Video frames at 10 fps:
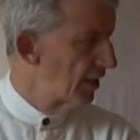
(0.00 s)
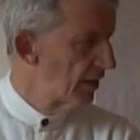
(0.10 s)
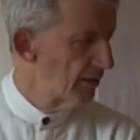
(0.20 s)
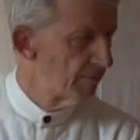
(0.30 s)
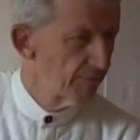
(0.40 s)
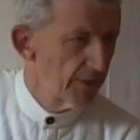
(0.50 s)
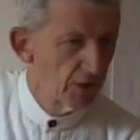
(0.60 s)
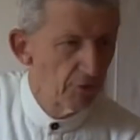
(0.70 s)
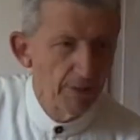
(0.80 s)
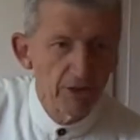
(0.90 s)
uh, in
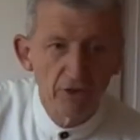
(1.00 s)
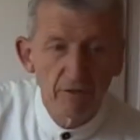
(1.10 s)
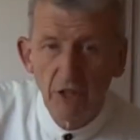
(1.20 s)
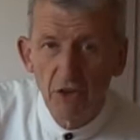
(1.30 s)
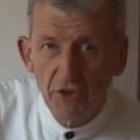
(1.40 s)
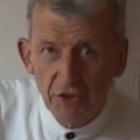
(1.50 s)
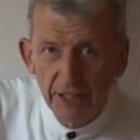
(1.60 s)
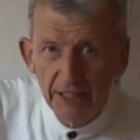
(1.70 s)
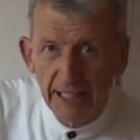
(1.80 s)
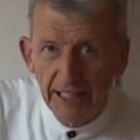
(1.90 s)
the space of
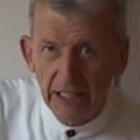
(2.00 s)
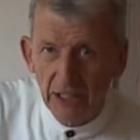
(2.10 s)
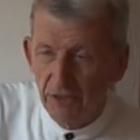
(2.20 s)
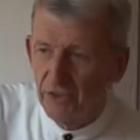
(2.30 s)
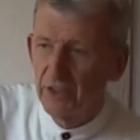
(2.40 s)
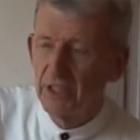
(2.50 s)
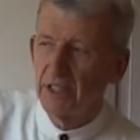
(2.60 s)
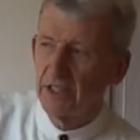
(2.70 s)
three days,